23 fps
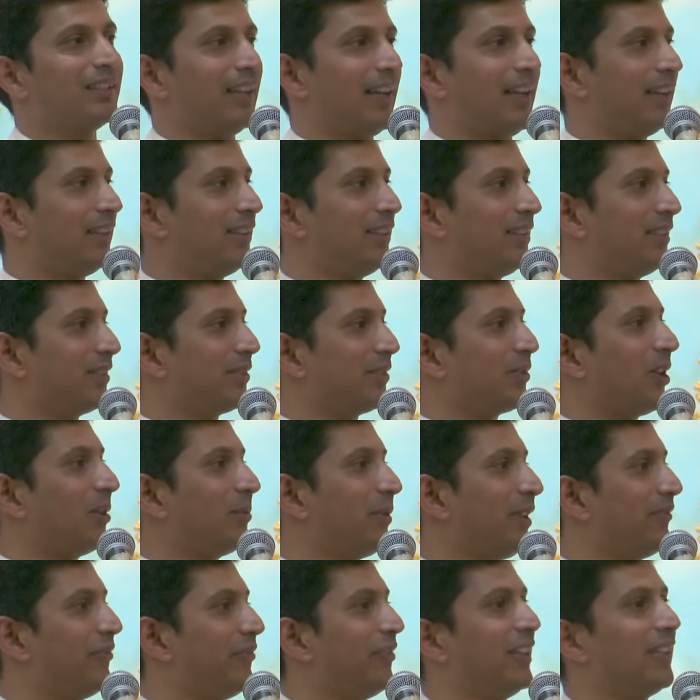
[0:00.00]
And
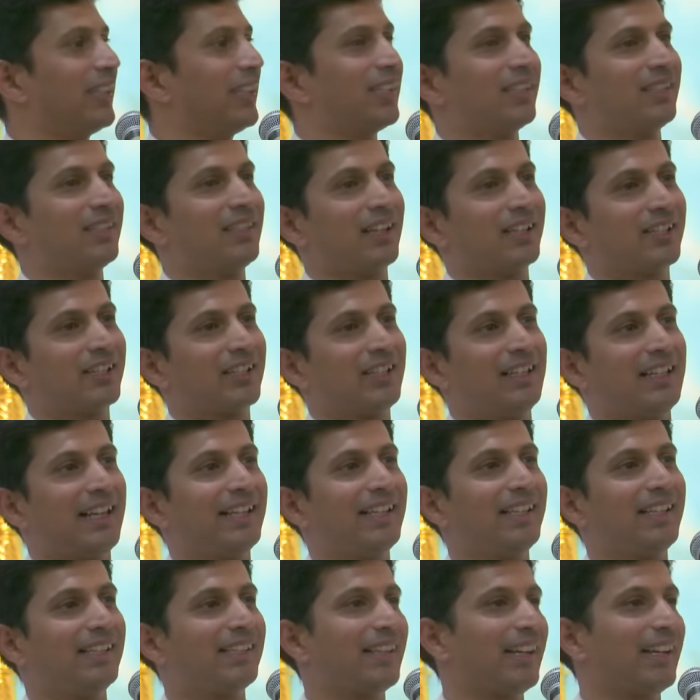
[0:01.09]
Swami finishes darshan,
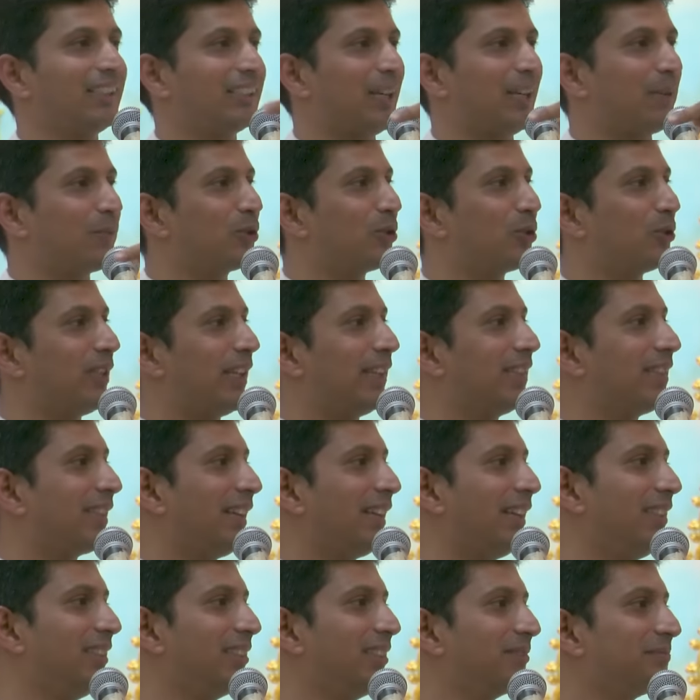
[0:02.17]
lady side, comes to gent
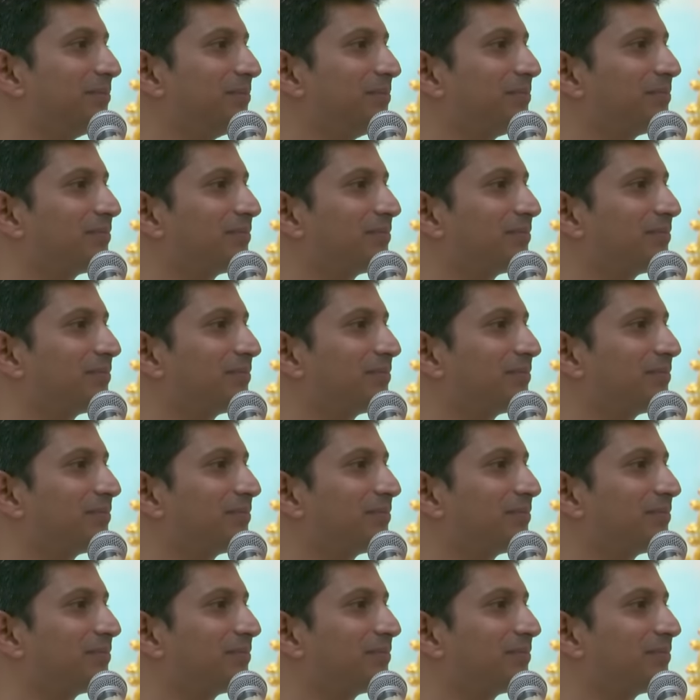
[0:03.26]
side,